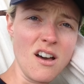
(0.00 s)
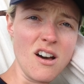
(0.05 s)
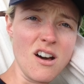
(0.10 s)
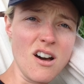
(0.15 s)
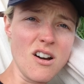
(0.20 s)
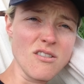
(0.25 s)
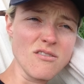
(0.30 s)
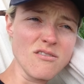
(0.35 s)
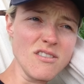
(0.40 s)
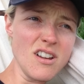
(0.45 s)

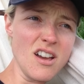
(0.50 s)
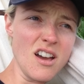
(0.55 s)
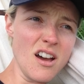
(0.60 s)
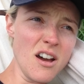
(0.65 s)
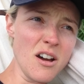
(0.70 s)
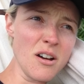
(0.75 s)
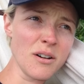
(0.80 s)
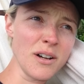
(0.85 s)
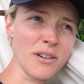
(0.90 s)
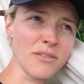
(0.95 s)
oh
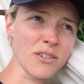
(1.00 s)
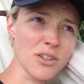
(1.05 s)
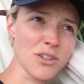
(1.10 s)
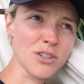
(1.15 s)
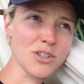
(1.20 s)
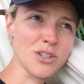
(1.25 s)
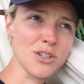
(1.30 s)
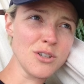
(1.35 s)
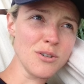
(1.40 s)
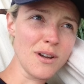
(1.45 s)
no, I've
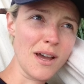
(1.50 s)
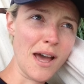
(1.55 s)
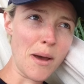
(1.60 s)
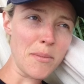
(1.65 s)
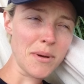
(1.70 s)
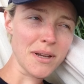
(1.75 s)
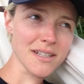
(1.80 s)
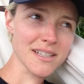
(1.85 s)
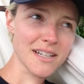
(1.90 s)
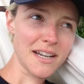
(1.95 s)
got 2
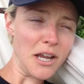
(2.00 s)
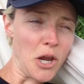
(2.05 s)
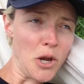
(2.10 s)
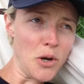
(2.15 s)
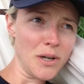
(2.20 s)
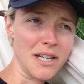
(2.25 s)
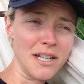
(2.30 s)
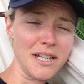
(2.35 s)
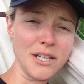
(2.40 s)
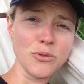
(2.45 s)
hammocks and I
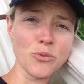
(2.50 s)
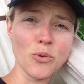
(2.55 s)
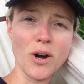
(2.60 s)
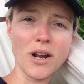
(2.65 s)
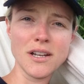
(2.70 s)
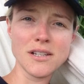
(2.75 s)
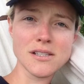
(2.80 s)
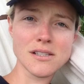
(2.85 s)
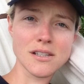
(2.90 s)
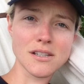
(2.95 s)
only need
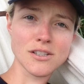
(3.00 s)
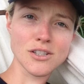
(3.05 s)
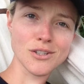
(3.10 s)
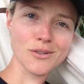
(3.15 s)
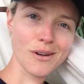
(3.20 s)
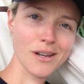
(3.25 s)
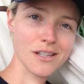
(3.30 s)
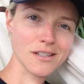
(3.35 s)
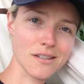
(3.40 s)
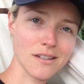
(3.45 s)
one
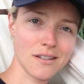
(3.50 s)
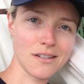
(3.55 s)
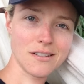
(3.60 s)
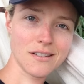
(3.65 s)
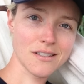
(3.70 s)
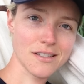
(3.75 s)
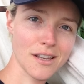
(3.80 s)
situation.